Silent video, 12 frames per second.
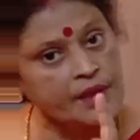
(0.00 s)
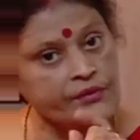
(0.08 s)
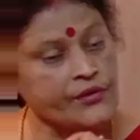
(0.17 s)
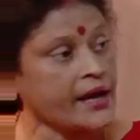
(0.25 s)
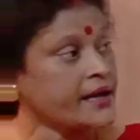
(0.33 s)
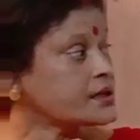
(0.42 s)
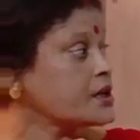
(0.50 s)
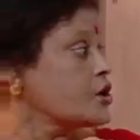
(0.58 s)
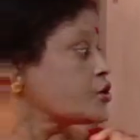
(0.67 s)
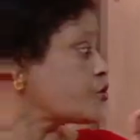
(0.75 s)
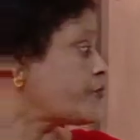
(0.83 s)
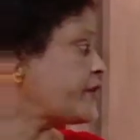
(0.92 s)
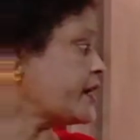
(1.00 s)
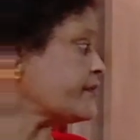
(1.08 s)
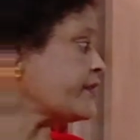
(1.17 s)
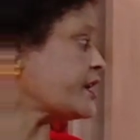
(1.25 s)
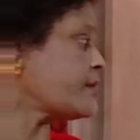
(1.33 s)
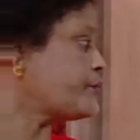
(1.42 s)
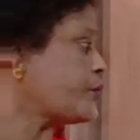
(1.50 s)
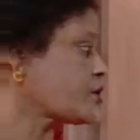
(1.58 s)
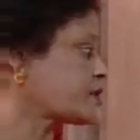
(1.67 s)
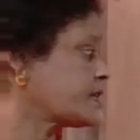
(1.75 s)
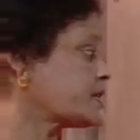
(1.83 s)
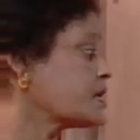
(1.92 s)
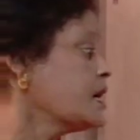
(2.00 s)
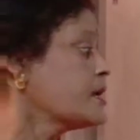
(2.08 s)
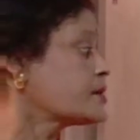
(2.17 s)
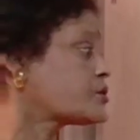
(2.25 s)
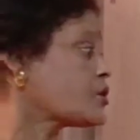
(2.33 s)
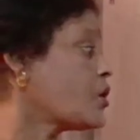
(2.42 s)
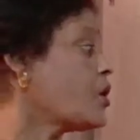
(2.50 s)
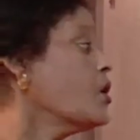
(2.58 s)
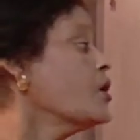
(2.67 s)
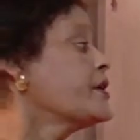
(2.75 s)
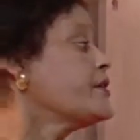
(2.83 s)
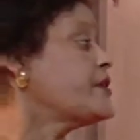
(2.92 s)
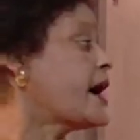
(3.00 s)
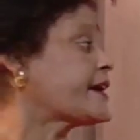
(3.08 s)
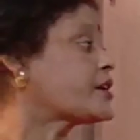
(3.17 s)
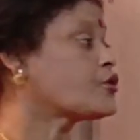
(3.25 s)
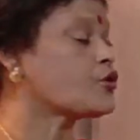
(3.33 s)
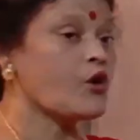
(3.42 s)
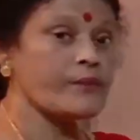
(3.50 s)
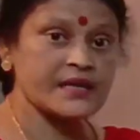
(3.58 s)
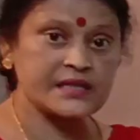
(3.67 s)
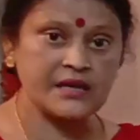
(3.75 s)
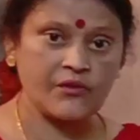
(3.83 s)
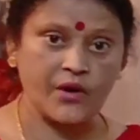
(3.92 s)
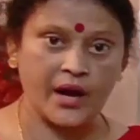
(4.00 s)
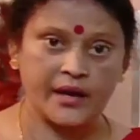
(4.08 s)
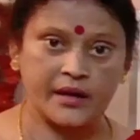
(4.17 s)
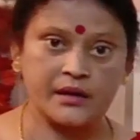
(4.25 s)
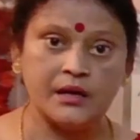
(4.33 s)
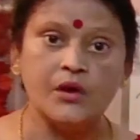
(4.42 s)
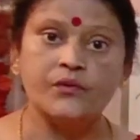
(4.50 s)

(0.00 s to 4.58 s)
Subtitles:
Right? So very important. So nichrome is a wire